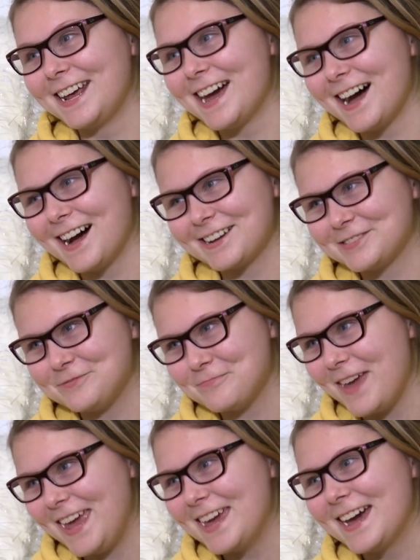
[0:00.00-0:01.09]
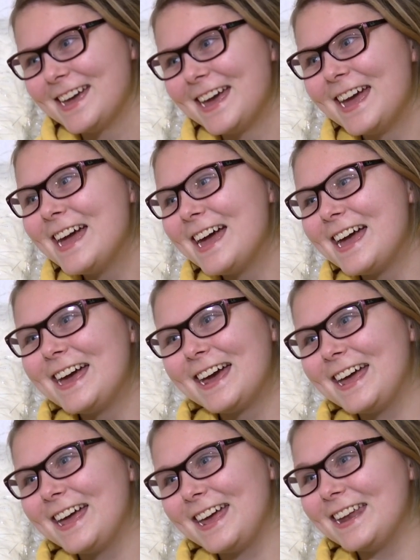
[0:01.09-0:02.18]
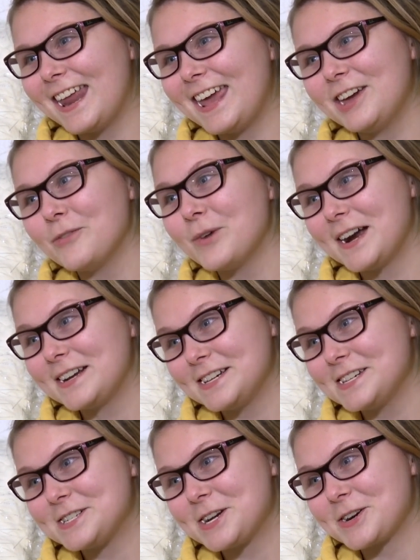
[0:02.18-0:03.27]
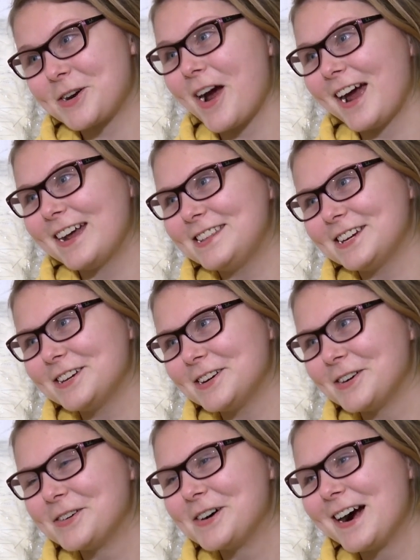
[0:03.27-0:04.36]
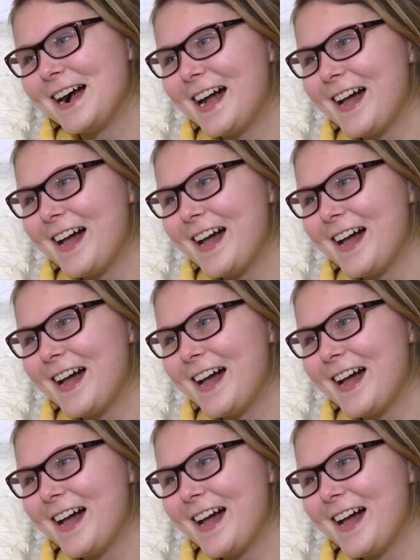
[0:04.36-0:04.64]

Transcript: hugged me, and he wanted to cry too.